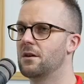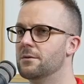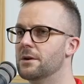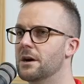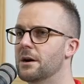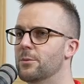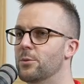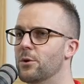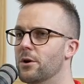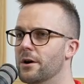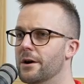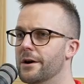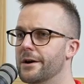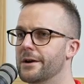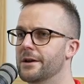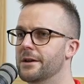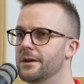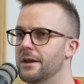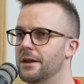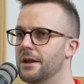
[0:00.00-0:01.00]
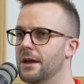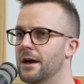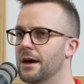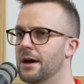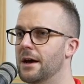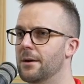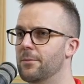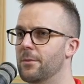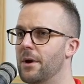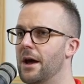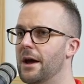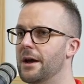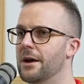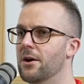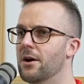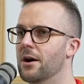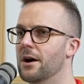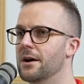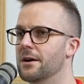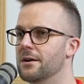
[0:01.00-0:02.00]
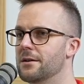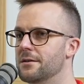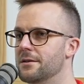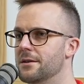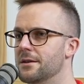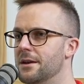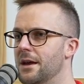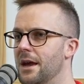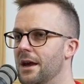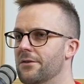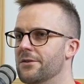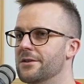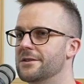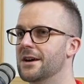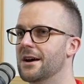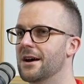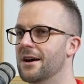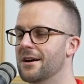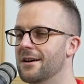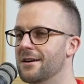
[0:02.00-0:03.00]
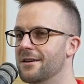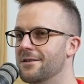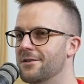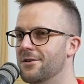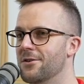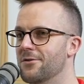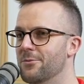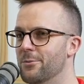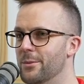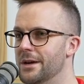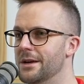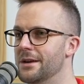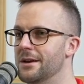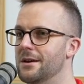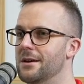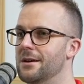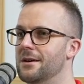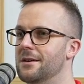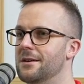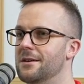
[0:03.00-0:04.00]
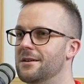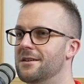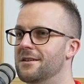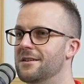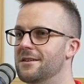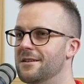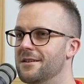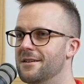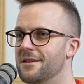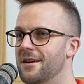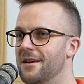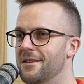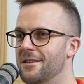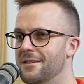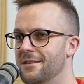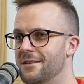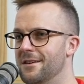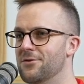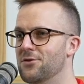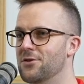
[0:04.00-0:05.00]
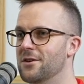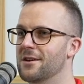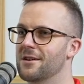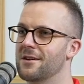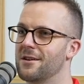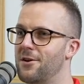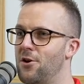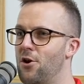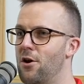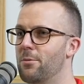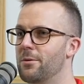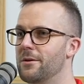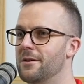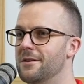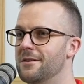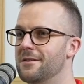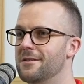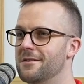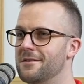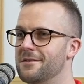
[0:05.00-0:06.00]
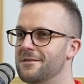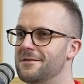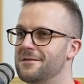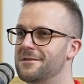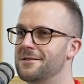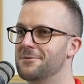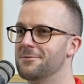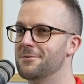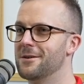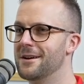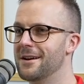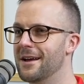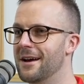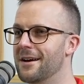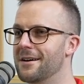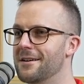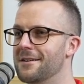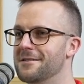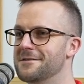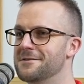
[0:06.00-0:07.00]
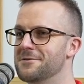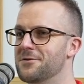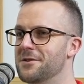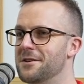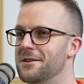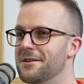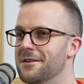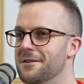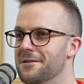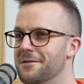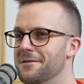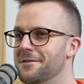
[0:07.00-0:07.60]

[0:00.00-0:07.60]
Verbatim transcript: about buying an um, AI avatar of me. Oh yeah. And then giving it copy. Yeah. To read out as a video,